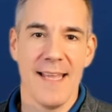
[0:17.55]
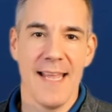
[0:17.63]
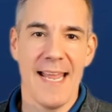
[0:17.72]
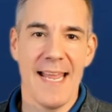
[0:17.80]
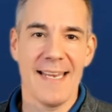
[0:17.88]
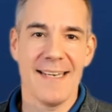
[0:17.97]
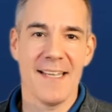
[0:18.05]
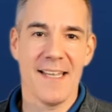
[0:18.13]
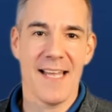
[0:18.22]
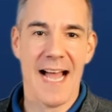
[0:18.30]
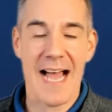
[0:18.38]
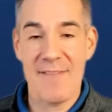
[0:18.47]
And
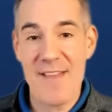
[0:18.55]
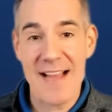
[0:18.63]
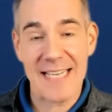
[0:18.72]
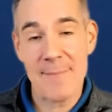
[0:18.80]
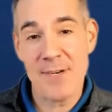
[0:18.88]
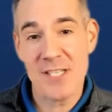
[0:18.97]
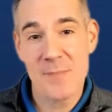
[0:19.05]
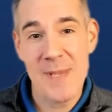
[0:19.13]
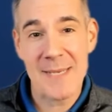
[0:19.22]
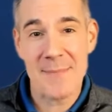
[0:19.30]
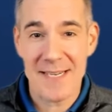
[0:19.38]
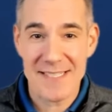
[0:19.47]
in fact, I'm going to
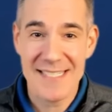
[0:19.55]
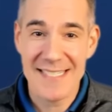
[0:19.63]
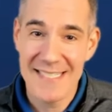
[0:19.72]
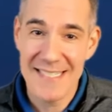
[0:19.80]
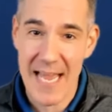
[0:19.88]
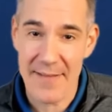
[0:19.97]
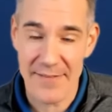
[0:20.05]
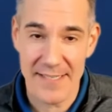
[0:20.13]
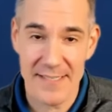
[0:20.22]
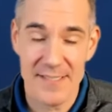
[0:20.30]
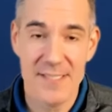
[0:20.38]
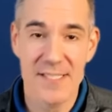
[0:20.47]
speak about
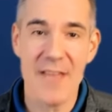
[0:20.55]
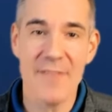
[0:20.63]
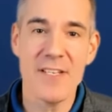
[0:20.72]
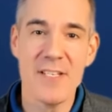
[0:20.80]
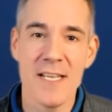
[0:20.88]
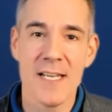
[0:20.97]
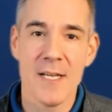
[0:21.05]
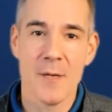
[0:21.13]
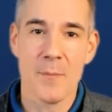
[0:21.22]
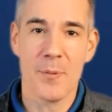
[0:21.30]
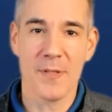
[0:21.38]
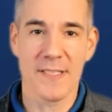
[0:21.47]
seven, seven
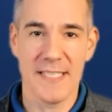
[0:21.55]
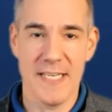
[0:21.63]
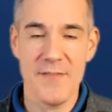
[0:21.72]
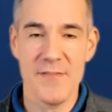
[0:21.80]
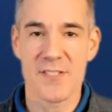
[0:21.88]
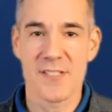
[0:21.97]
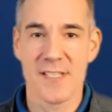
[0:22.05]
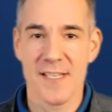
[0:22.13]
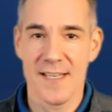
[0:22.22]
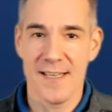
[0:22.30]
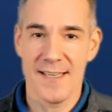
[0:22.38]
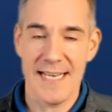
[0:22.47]
beliefs.
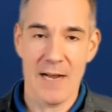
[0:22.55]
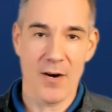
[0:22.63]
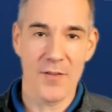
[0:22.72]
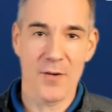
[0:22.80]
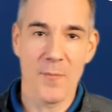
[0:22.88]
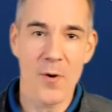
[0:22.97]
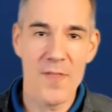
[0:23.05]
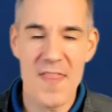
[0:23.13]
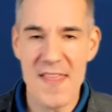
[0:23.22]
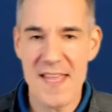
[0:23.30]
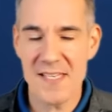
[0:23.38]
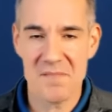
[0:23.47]
Now, are there more
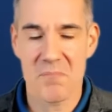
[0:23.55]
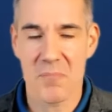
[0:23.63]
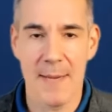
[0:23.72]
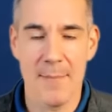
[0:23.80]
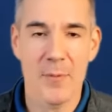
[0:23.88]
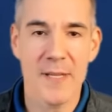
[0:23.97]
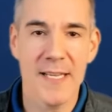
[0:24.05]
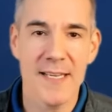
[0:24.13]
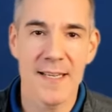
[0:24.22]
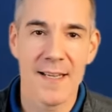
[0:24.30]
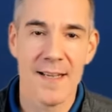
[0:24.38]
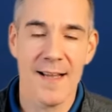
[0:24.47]
than this?
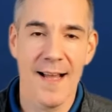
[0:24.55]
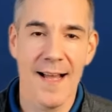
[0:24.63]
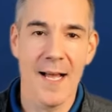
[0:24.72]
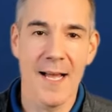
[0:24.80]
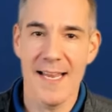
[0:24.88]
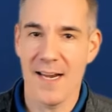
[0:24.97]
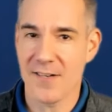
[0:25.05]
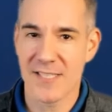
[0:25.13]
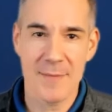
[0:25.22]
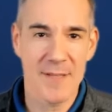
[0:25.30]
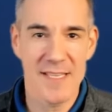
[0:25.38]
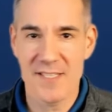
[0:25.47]
Probably. Uh, and are
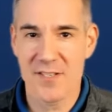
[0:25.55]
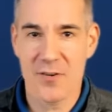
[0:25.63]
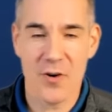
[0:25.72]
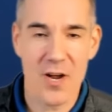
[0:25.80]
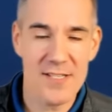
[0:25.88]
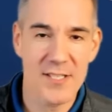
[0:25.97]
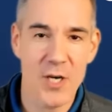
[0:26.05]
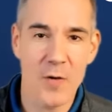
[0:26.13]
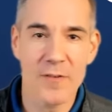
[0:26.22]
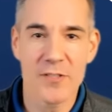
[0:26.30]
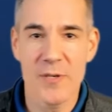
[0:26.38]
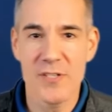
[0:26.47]
some of these crossing
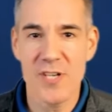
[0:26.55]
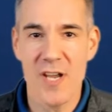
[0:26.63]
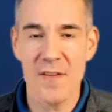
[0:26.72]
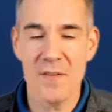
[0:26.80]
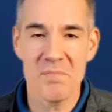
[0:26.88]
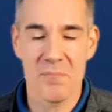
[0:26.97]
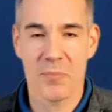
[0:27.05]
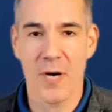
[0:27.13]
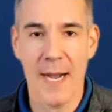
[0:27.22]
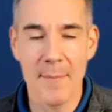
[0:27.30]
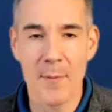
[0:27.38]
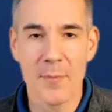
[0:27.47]
over to each other?
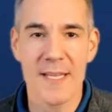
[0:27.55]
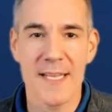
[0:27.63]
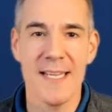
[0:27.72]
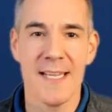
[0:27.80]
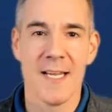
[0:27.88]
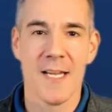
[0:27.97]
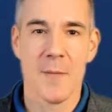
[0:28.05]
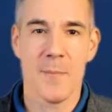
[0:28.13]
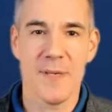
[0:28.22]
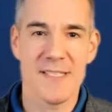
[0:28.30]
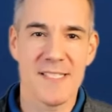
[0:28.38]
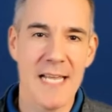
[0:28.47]
Probably.
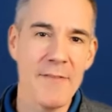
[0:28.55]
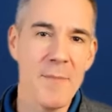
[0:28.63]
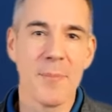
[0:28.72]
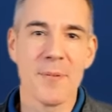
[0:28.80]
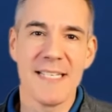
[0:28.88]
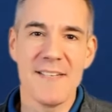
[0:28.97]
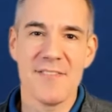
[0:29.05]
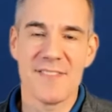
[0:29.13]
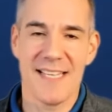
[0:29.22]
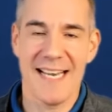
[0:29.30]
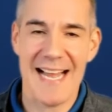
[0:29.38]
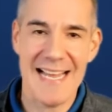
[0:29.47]
But seven beliefs
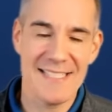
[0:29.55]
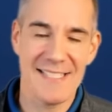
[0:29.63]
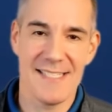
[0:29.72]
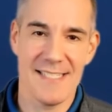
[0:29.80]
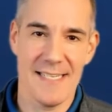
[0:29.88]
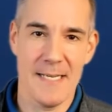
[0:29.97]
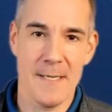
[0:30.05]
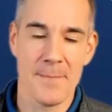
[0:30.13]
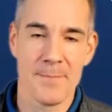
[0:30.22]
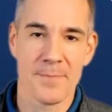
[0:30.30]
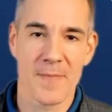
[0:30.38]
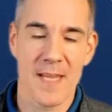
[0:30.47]
that I see
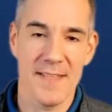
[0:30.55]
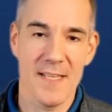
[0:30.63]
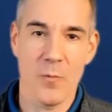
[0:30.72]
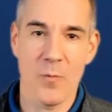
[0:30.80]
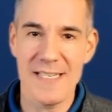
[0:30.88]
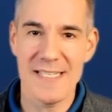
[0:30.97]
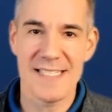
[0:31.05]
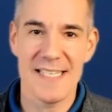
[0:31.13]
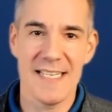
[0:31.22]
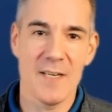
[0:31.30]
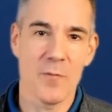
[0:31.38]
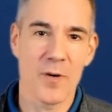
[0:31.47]
and that we
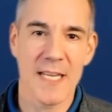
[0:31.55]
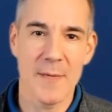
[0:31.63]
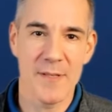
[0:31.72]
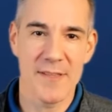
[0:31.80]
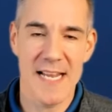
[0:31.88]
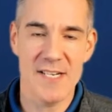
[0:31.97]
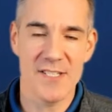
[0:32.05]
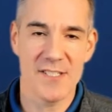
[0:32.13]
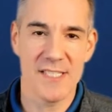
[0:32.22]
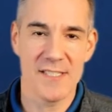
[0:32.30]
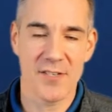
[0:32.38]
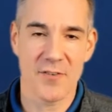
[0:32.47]
see in working with
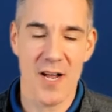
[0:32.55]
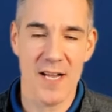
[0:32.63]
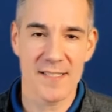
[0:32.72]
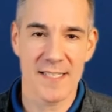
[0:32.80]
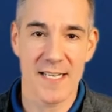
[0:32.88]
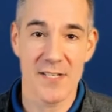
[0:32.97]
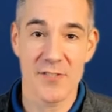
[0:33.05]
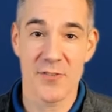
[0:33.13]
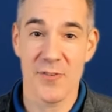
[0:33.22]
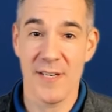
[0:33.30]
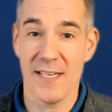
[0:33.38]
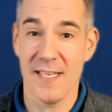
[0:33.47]
agencies across the
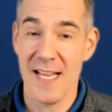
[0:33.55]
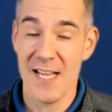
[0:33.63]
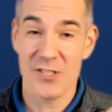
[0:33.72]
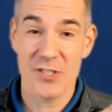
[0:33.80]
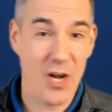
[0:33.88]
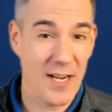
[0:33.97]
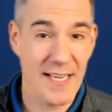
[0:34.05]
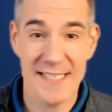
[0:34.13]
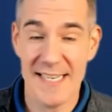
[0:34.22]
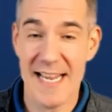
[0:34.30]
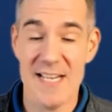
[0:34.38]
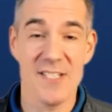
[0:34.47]
country and talking
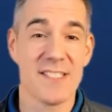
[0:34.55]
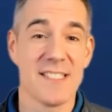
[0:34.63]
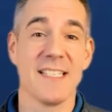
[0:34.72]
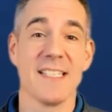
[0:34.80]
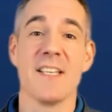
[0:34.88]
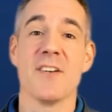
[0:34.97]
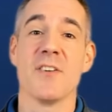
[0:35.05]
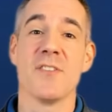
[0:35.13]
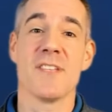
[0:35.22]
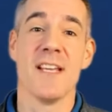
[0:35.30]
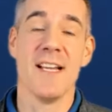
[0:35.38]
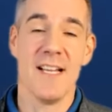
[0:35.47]
to agency
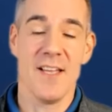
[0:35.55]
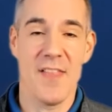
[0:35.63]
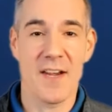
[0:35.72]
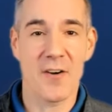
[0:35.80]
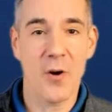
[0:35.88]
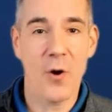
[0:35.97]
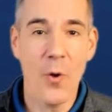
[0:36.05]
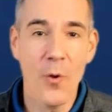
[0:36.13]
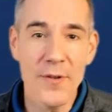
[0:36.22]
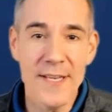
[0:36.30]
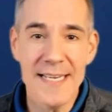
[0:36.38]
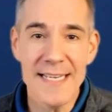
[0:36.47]
leaders that are
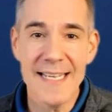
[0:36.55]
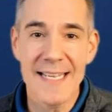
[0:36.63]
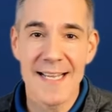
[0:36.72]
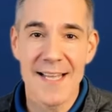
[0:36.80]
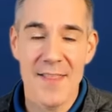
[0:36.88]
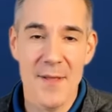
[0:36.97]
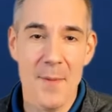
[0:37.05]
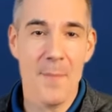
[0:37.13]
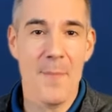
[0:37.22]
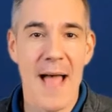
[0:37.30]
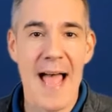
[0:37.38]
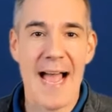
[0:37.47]
holding them
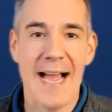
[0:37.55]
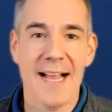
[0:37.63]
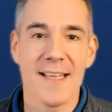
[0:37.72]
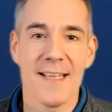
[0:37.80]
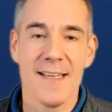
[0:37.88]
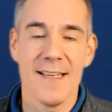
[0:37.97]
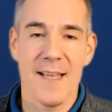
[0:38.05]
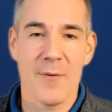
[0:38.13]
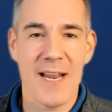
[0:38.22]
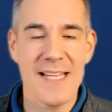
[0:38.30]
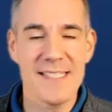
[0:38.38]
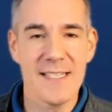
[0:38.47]
back. And
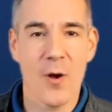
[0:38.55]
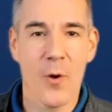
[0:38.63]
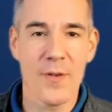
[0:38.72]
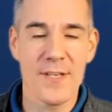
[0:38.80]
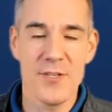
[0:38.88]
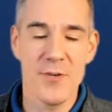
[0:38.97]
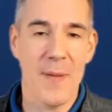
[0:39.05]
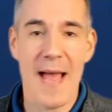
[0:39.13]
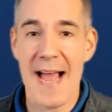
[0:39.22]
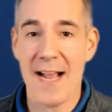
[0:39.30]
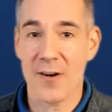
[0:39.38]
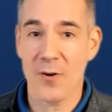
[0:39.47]
when I say holding you
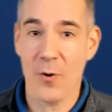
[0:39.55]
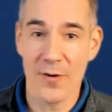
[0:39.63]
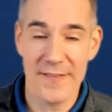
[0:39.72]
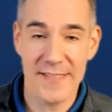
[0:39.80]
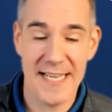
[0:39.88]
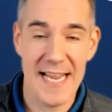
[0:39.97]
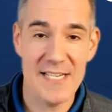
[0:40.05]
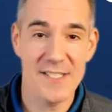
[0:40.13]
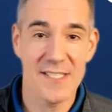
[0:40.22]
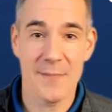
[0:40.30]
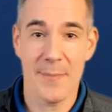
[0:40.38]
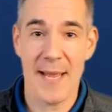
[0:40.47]
back or holding the
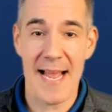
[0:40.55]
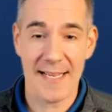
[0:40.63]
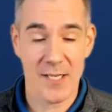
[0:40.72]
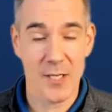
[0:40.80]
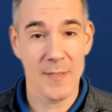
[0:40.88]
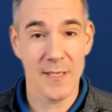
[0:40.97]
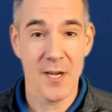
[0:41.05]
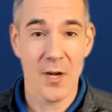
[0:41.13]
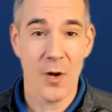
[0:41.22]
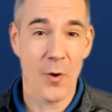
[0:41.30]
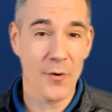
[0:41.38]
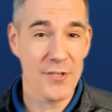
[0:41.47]
agency back, it could be
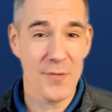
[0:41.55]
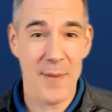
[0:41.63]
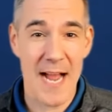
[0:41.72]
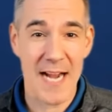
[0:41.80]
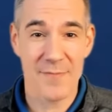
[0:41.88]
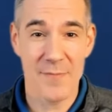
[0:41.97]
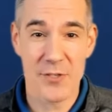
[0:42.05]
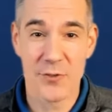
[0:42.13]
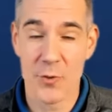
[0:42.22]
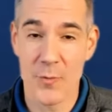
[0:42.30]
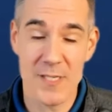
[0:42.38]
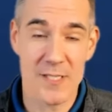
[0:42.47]
holding you back from the
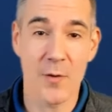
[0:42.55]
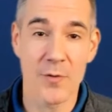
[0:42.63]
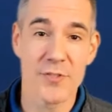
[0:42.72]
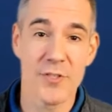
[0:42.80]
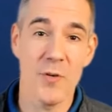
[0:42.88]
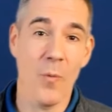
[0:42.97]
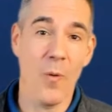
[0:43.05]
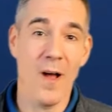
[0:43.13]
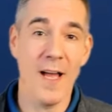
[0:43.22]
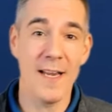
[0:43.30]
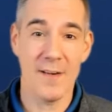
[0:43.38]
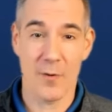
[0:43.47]
true results you
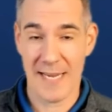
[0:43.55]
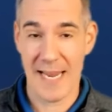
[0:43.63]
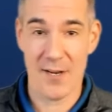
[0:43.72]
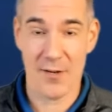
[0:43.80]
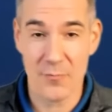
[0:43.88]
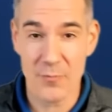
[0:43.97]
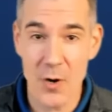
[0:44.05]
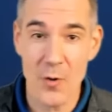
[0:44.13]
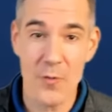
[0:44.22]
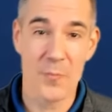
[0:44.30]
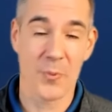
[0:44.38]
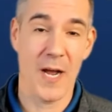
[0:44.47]
want, organic
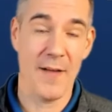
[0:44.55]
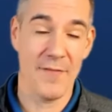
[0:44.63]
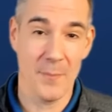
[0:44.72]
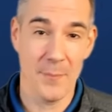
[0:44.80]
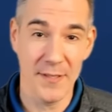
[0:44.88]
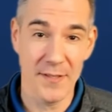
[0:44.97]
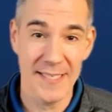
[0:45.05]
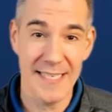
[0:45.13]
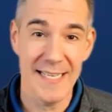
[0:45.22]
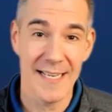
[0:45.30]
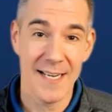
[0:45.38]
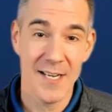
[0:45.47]
growth,
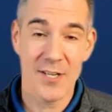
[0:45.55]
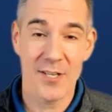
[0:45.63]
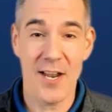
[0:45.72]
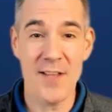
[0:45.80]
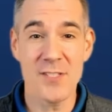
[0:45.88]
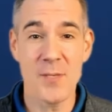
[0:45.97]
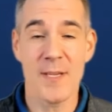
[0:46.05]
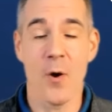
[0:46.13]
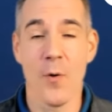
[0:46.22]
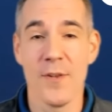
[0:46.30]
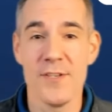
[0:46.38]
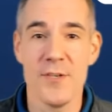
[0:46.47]
profitability. It could also be
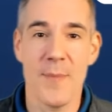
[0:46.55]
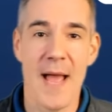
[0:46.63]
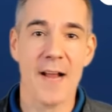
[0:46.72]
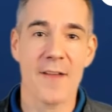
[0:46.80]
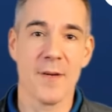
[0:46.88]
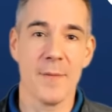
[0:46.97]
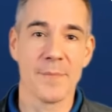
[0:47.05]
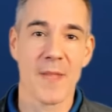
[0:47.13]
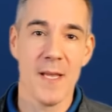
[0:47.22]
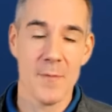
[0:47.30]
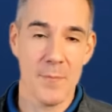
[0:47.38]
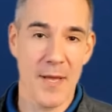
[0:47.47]
holding you back from
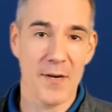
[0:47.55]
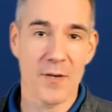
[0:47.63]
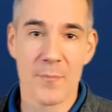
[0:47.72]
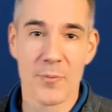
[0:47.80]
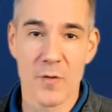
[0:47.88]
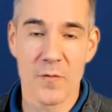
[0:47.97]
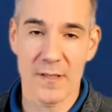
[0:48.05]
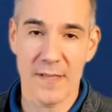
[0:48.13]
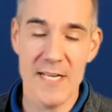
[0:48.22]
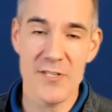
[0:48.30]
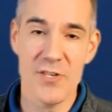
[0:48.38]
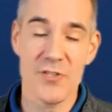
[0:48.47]
better improved
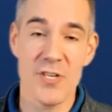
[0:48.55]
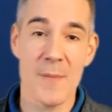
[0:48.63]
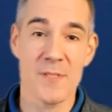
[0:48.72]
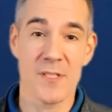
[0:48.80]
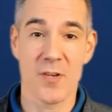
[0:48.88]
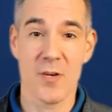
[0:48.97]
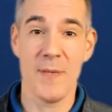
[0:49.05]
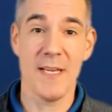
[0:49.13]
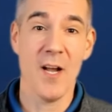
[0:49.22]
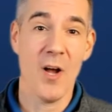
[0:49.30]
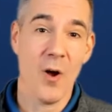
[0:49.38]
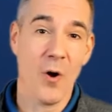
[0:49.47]
relationships. It could
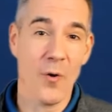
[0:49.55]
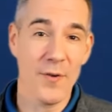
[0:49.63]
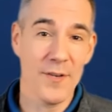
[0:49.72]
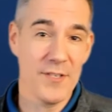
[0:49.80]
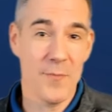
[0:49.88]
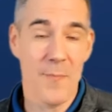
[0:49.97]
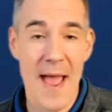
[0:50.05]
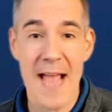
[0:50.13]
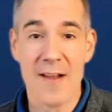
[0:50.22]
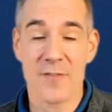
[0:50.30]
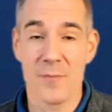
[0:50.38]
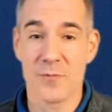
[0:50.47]
be holding you
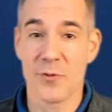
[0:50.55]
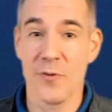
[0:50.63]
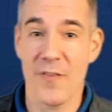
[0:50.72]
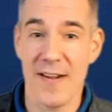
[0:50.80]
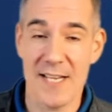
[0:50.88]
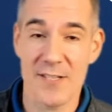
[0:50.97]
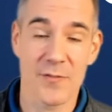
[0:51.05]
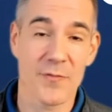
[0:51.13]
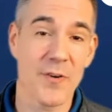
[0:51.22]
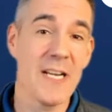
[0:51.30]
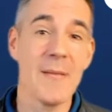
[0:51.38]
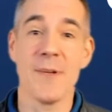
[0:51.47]
back from true financial
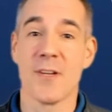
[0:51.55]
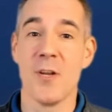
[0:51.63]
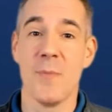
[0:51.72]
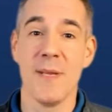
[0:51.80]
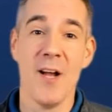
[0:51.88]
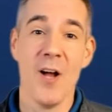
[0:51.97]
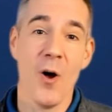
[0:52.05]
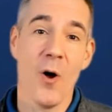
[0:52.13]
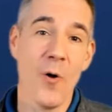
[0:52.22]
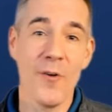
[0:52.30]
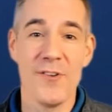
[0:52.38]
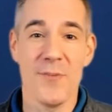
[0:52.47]
freedom. It could be
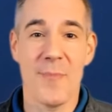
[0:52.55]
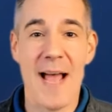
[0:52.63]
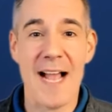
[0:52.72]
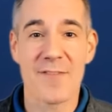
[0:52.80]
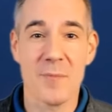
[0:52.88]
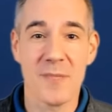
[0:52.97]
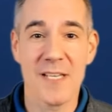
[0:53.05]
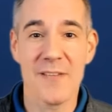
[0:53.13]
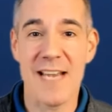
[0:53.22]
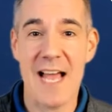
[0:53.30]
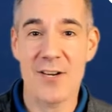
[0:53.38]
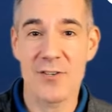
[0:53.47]
holding you back from
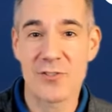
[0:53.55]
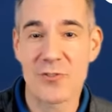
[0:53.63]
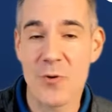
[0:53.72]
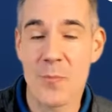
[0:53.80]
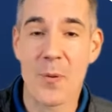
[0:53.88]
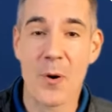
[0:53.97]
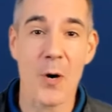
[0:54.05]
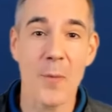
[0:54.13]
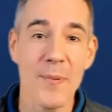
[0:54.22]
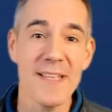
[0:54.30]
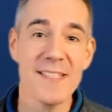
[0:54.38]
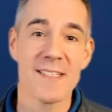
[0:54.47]
living out your true
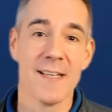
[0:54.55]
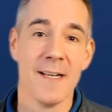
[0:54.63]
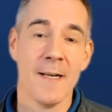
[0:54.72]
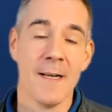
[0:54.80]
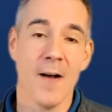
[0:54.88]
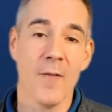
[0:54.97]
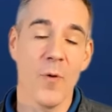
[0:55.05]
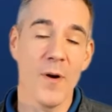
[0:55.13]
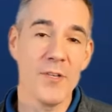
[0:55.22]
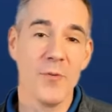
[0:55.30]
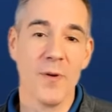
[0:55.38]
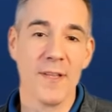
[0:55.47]
purpose of
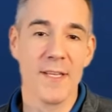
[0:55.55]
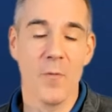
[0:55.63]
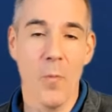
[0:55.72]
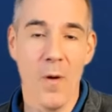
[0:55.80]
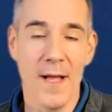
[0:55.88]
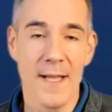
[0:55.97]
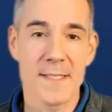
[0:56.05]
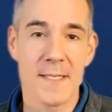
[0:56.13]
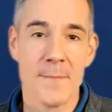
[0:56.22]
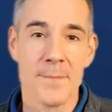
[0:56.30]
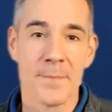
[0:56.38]
what you really want.